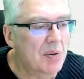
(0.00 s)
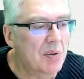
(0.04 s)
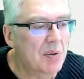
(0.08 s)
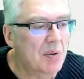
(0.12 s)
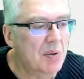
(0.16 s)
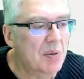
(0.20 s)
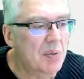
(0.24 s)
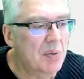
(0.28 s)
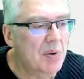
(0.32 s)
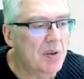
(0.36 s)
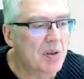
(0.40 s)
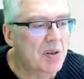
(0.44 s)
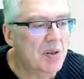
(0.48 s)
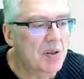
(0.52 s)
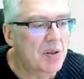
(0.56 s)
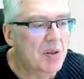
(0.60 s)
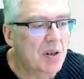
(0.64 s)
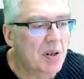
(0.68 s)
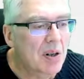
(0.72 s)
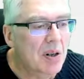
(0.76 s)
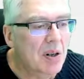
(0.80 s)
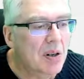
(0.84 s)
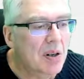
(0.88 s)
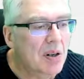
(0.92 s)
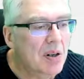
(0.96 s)
which
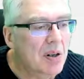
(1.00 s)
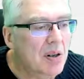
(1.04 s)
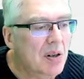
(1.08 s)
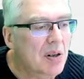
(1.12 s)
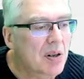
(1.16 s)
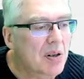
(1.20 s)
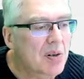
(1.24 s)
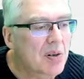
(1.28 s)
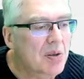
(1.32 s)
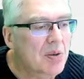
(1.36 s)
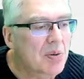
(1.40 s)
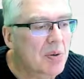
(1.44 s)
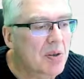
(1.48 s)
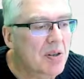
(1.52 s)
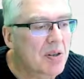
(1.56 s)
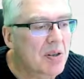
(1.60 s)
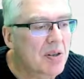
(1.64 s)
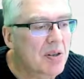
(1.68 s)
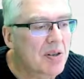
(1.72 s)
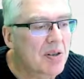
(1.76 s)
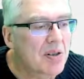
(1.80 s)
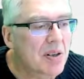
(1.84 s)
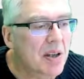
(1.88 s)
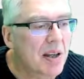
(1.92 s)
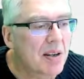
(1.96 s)
switches,
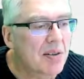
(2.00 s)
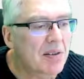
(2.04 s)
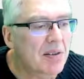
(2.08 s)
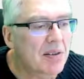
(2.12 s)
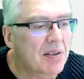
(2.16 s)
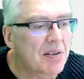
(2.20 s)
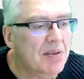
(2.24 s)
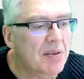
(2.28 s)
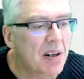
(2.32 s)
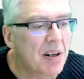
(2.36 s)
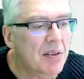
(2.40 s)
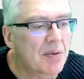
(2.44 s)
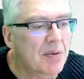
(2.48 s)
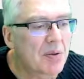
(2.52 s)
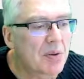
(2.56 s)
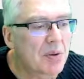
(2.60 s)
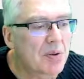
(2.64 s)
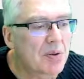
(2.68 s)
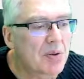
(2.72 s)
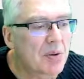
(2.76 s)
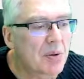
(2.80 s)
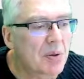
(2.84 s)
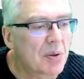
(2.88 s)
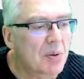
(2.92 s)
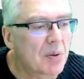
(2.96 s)
standard drive
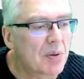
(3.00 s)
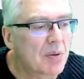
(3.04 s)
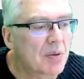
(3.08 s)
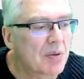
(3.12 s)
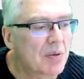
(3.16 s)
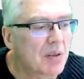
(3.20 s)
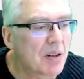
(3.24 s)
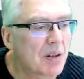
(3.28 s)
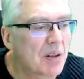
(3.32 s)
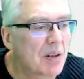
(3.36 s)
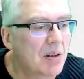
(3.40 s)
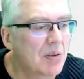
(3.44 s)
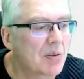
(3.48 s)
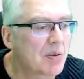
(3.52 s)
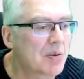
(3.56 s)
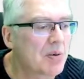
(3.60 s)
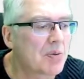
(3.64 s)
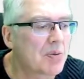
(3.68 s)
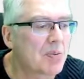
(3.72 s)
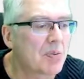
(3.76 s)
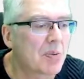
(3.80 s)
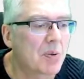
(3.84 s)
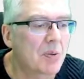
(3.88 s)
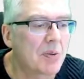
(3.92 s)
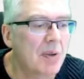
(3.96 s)
control, that's
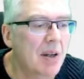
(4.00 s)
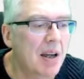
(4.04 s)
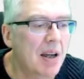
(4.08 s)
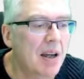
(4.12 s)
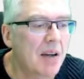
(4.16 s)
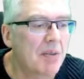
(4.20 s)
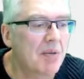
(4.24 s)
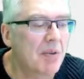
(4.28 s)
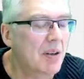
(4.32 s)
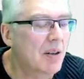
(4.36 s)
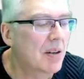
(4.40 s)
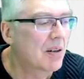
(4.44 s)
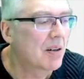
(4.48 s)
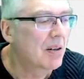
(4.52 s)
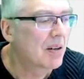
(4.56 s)
what we have here.